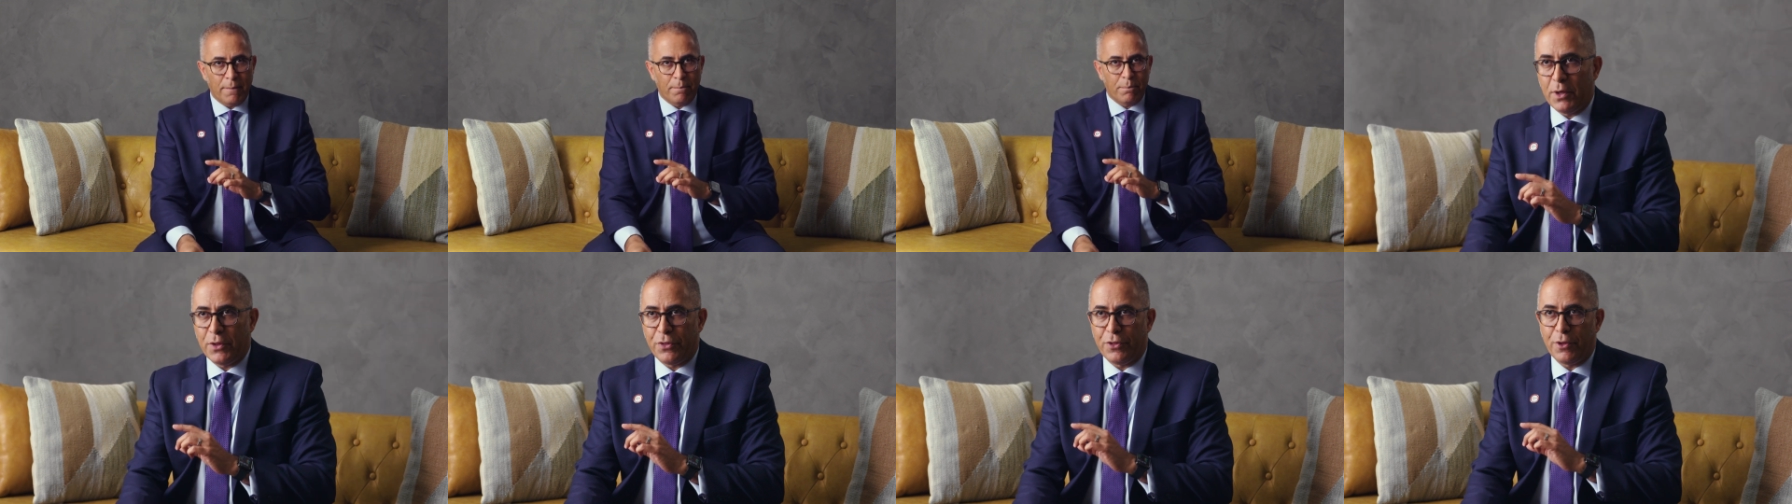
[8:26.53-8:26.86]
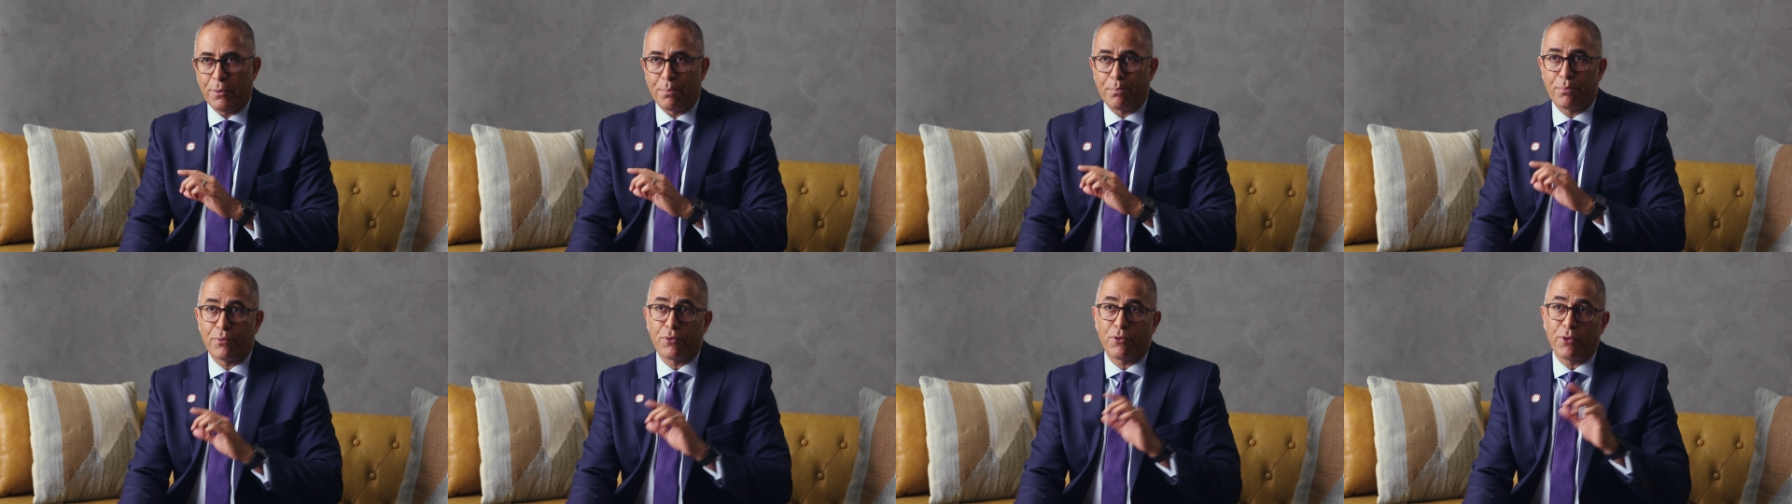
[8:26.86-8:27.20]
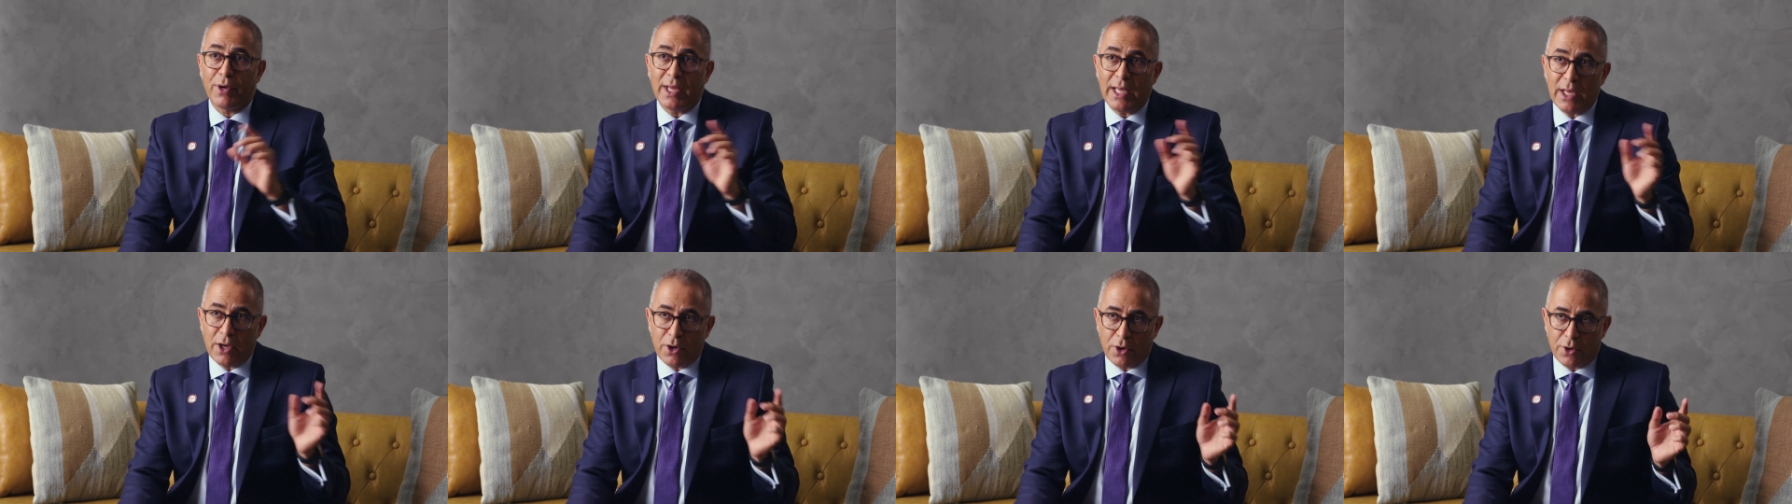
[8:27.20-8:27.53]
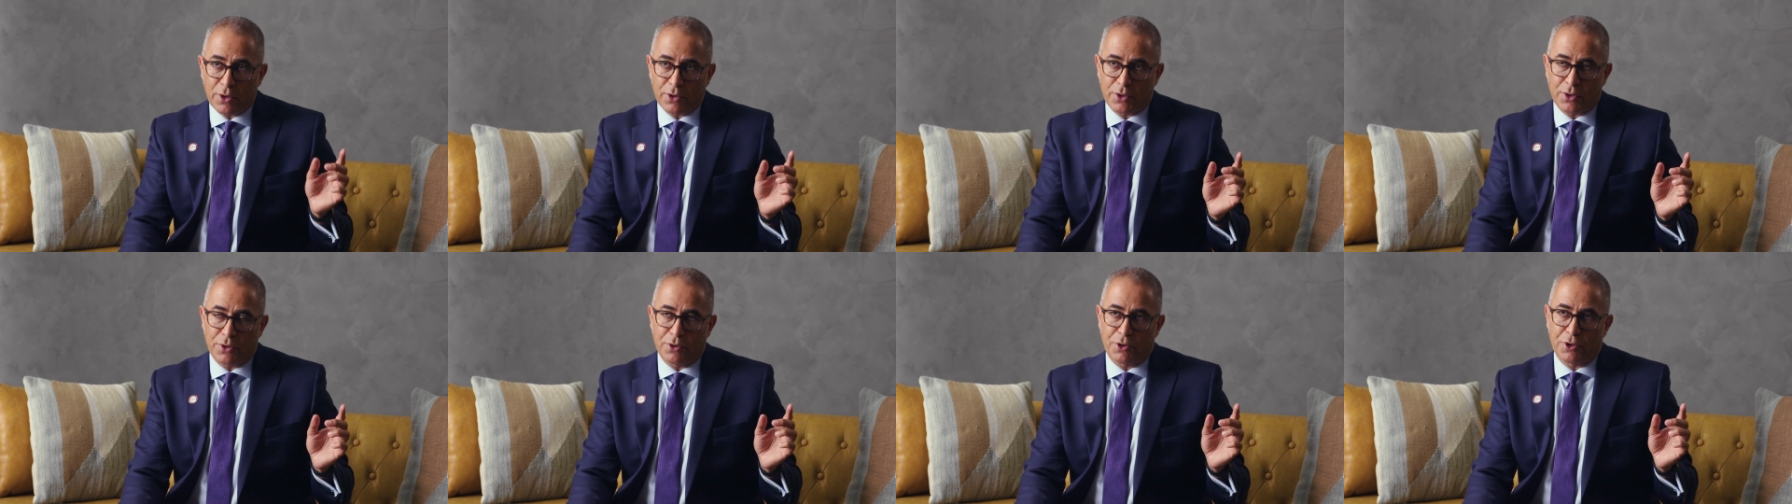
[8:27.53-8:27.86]
but the
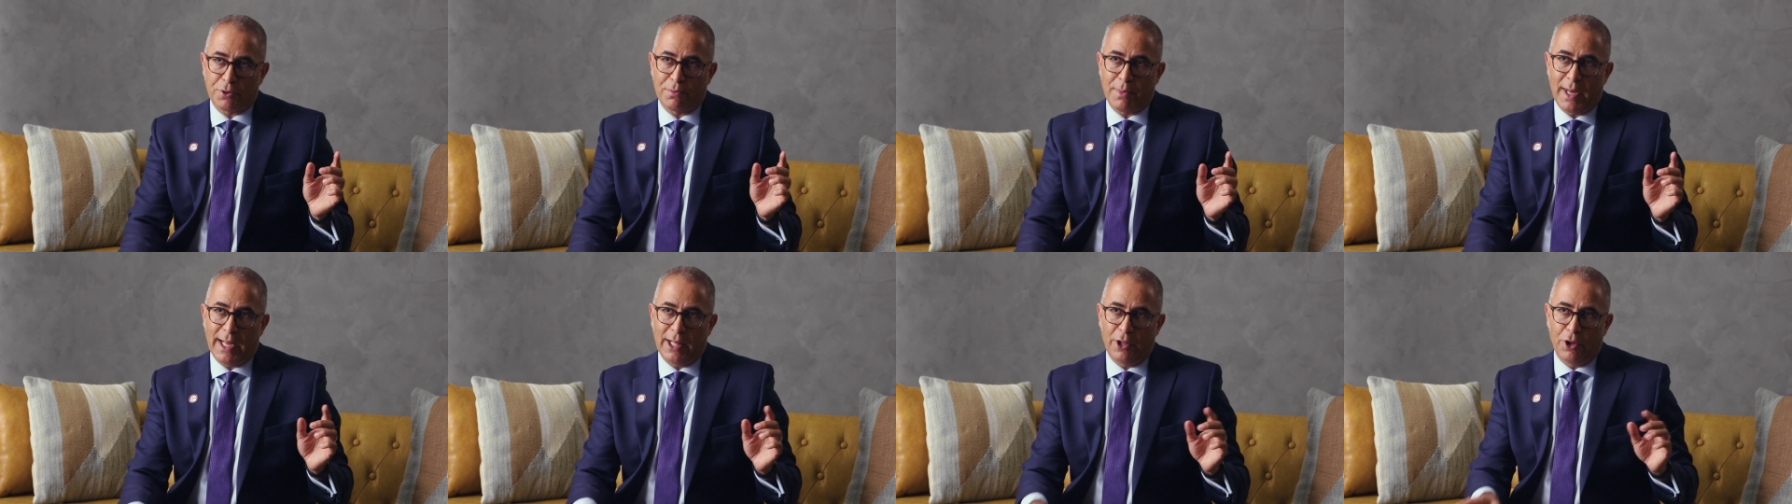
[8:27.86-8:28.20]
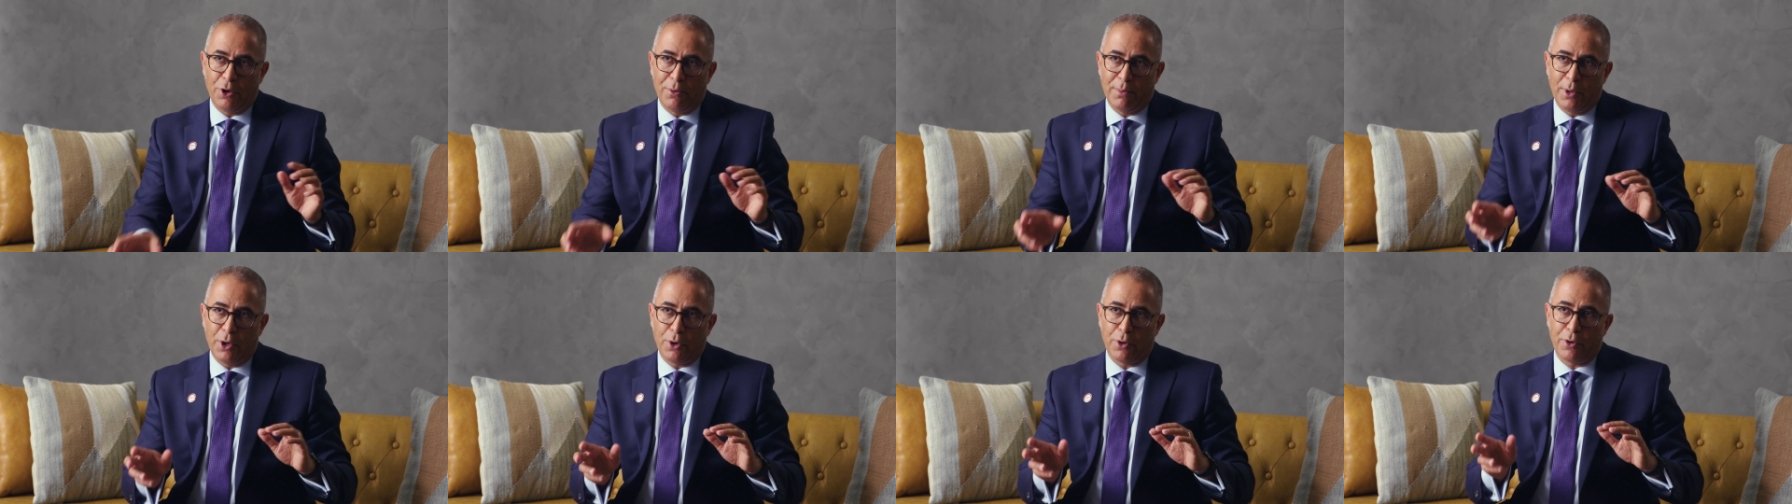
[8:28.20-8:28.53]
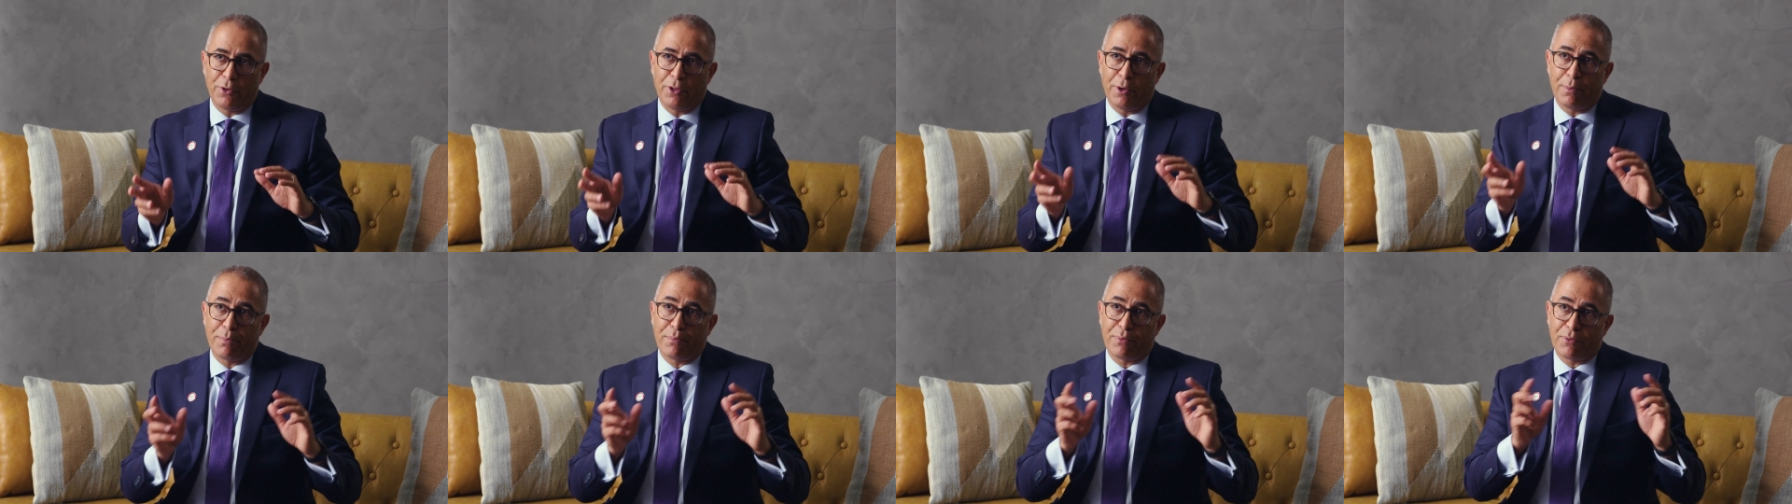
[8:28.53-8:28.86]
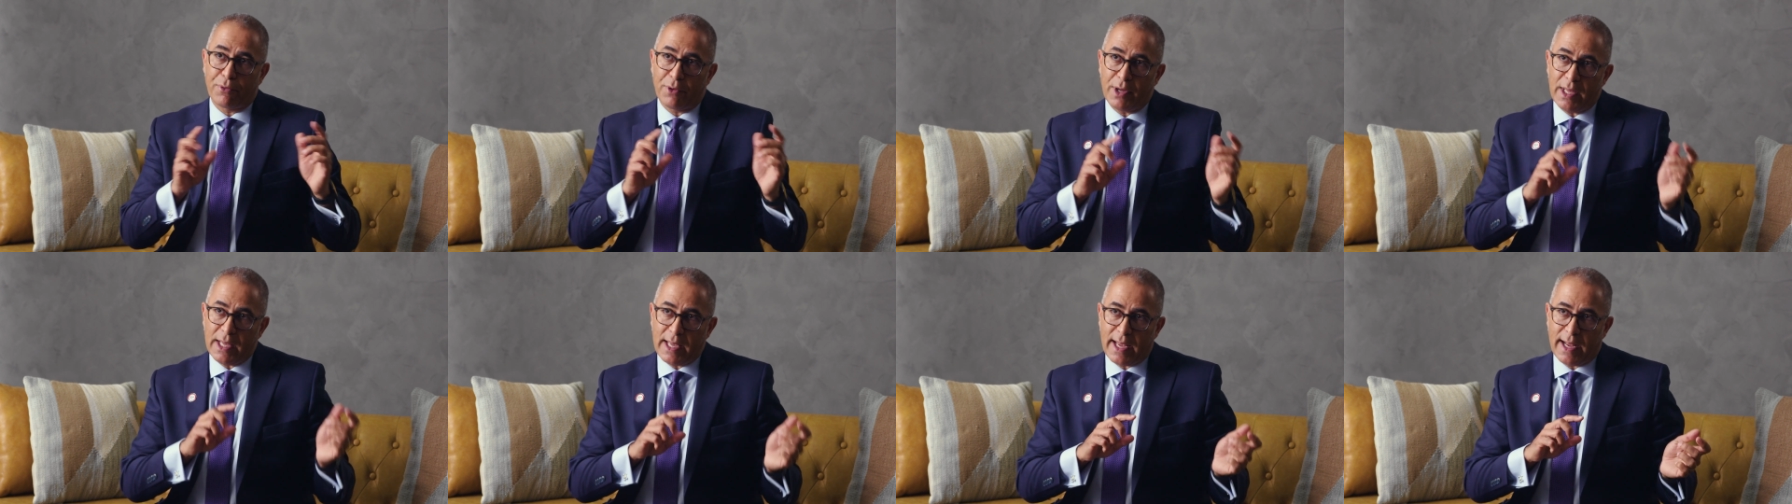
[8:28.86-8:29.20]
precursor to myeloma or the
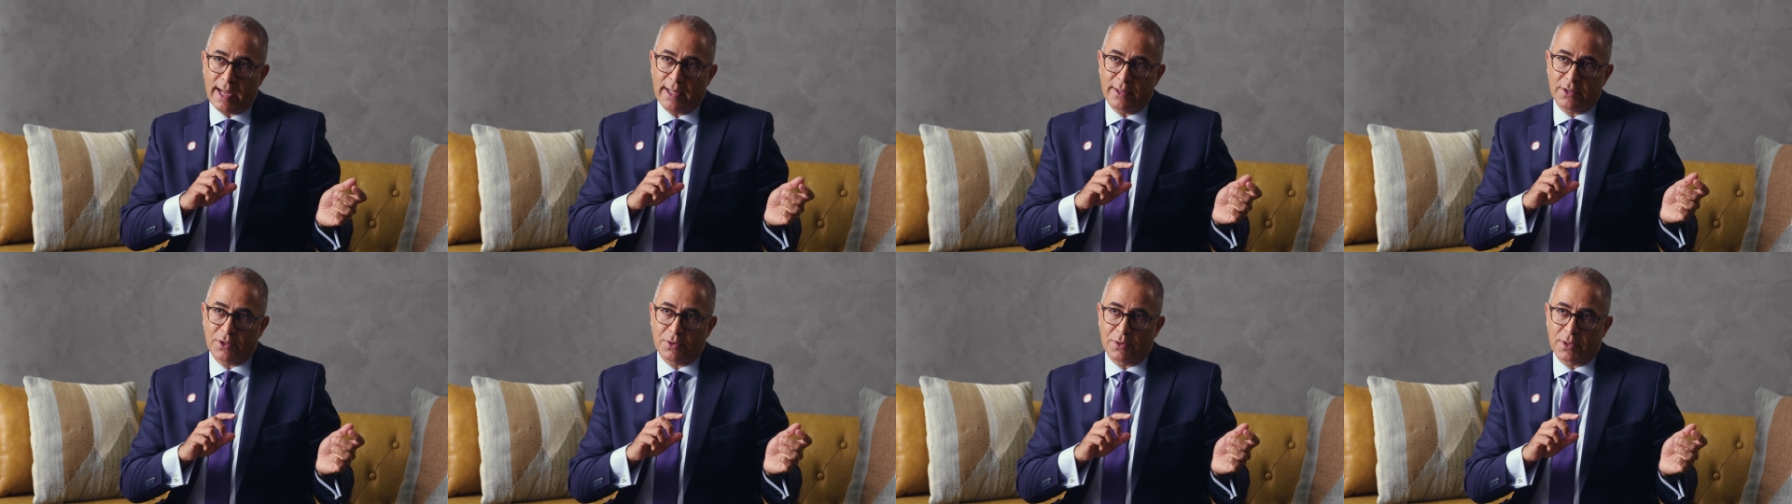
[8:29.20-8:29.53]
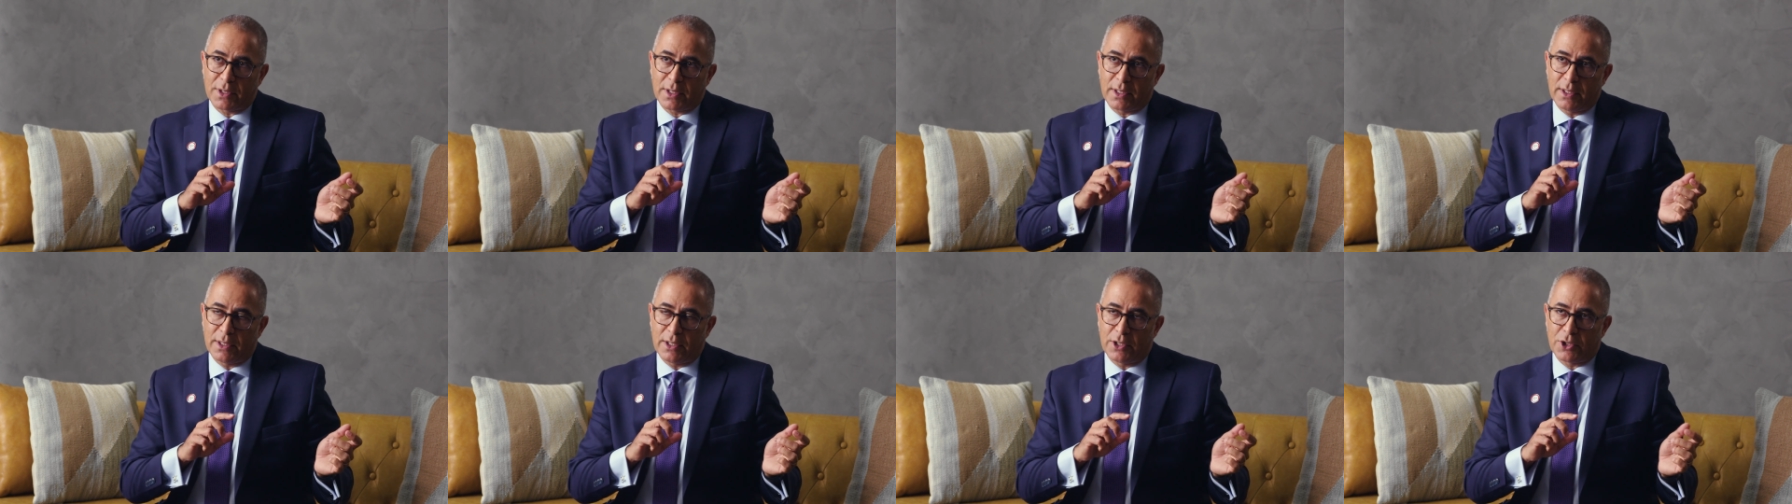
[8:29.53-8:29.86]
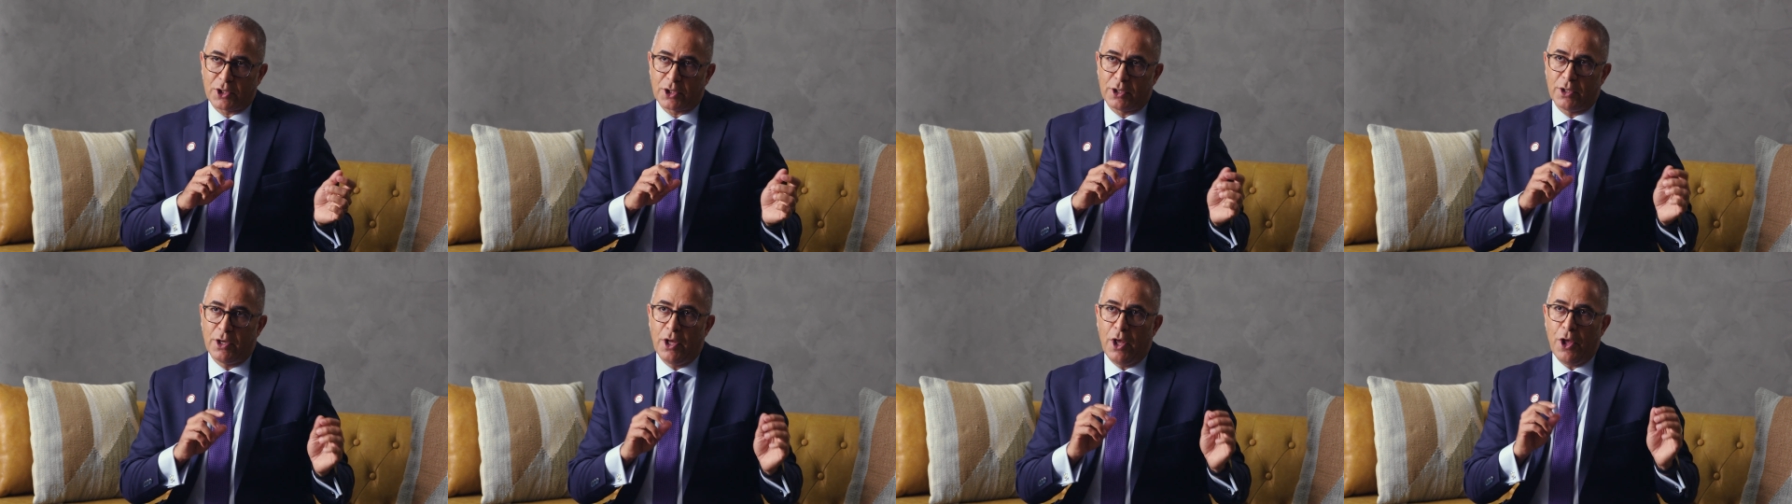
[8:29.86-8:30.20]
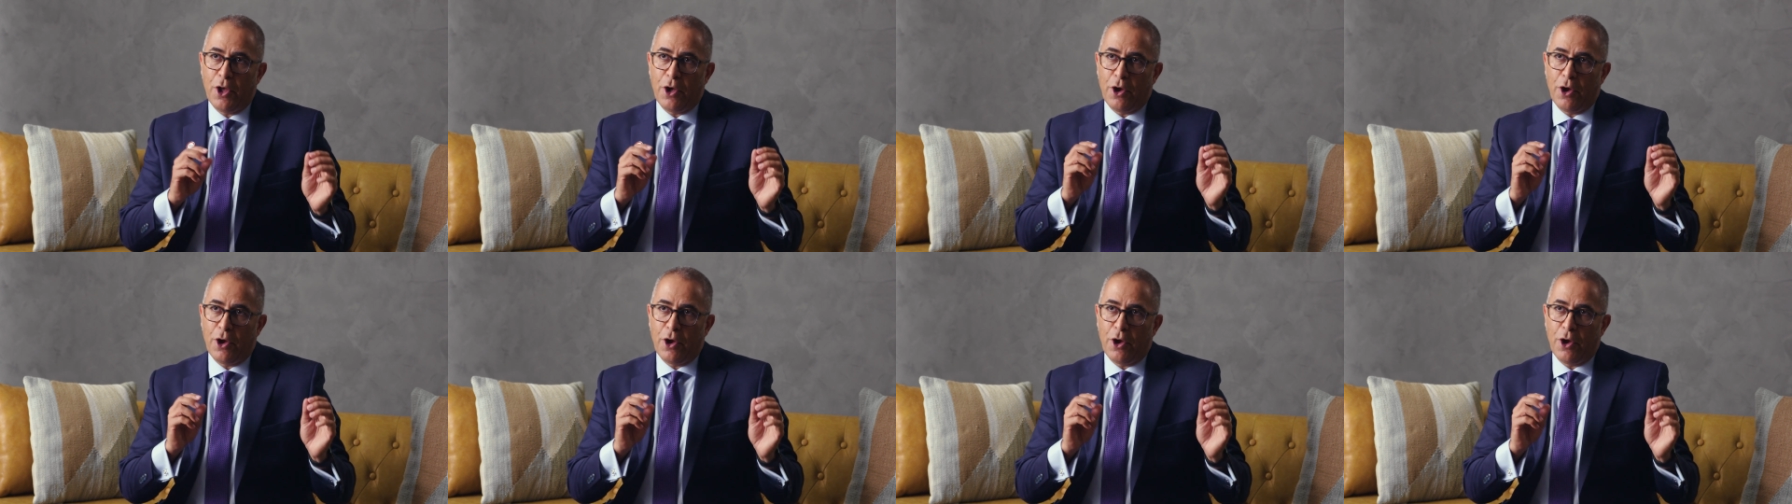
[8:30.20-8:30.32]
precancerous condition